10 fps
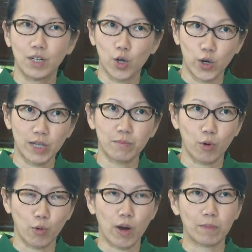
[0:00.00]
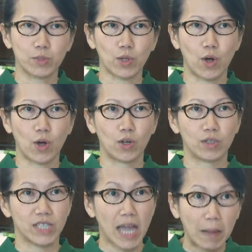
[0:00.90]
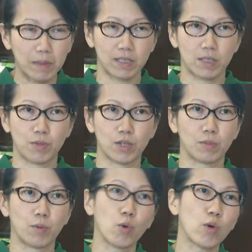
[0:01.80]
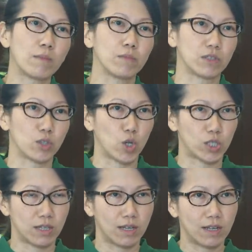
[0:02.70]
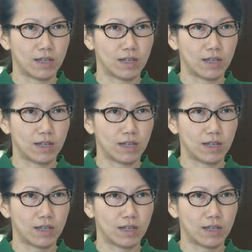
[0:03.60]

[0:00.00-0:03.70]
learning programs on tablets because the program is not